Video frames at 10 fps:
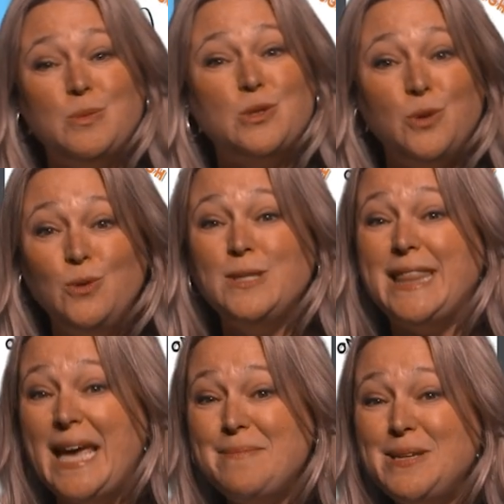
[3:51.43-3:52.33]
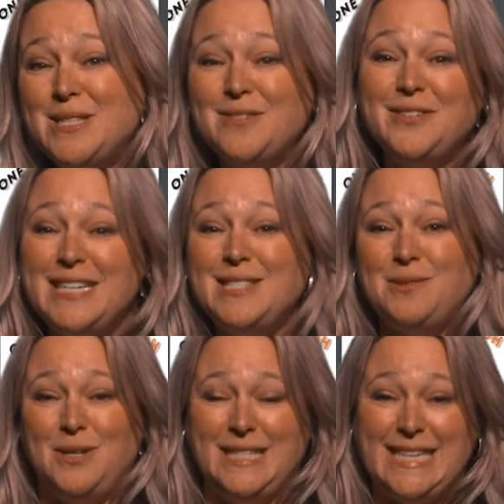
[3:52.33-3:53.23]
so use them as the
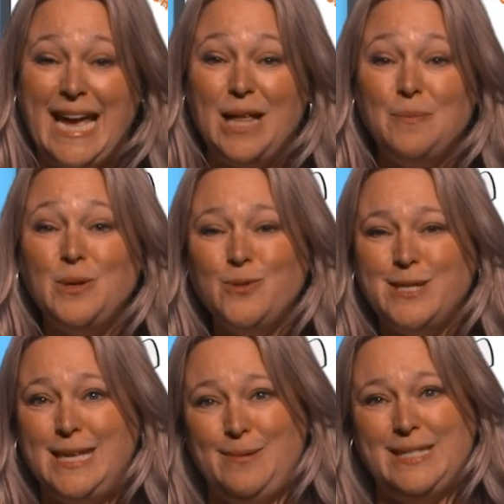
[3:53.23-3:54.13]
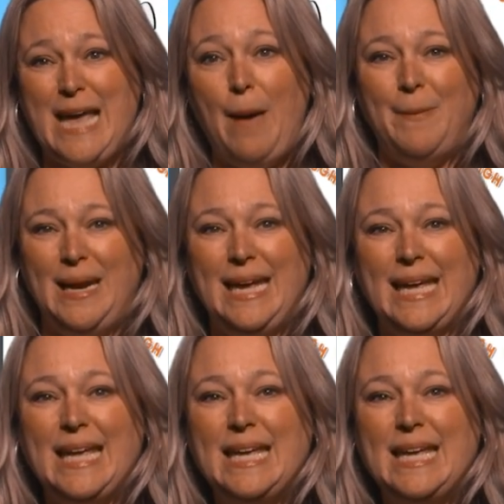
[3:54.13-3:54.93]
resource to help you see what's happening.